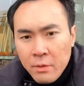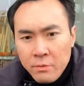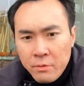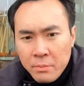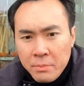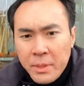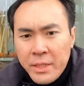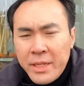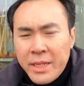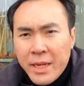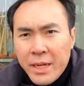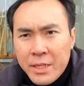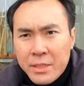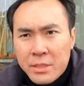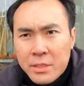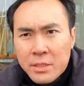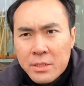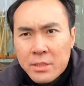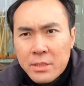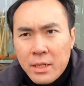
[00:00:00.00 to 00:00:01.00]
for me it
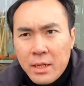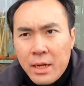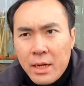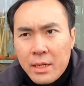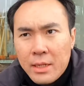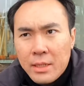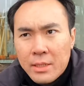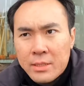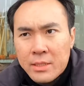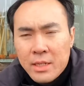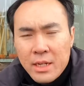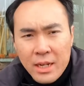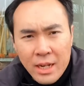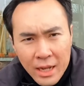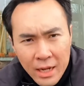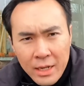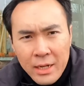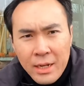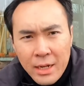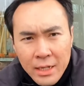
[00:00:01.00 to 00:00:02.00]
just, as
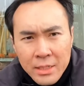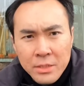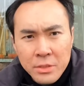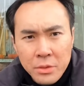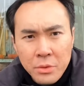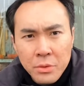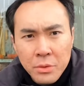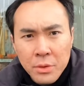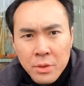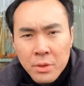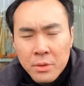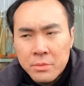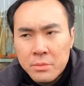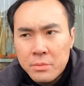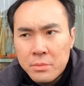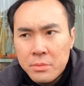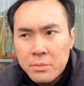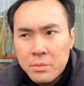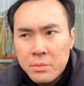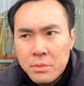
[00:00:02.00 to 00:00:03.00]
long as you're
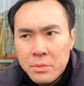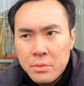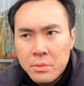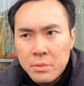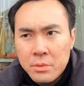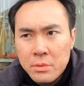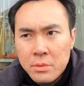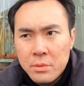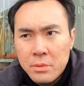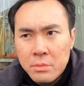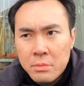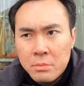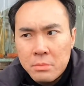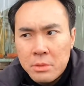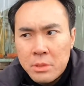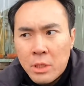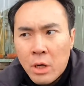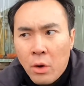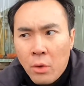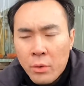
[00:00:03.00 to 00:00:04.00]

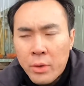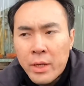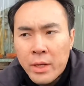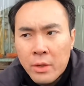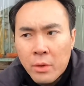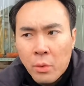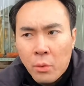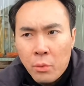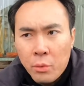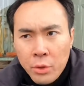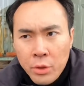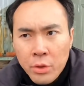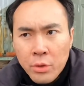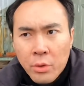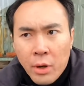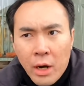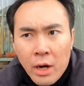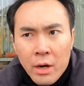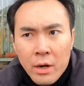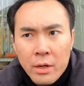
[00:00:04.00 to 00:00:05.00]
knowing who
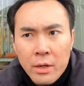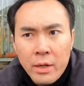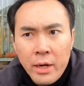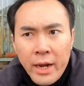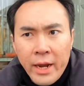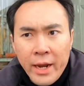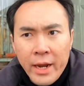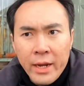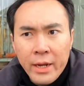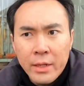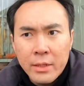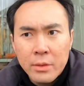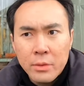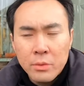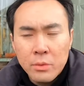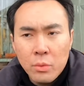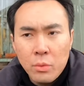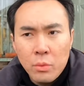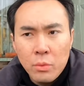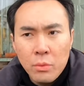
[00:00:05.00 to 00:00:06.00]
you are and
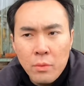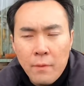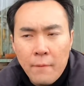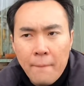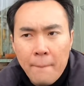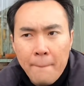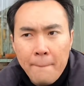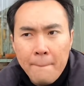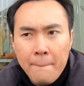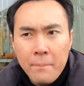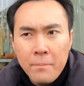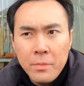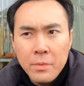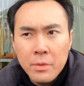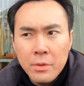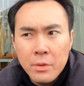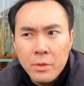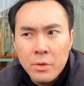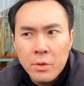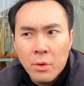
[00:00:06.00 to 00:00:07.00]

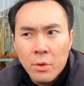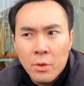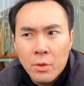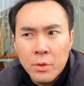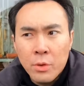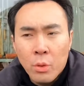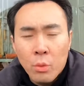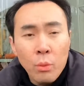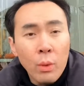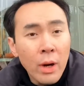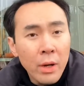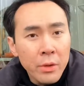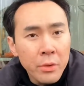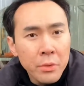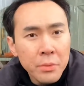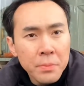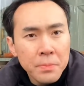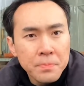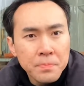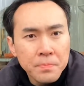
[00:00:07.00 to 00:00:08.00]
your value,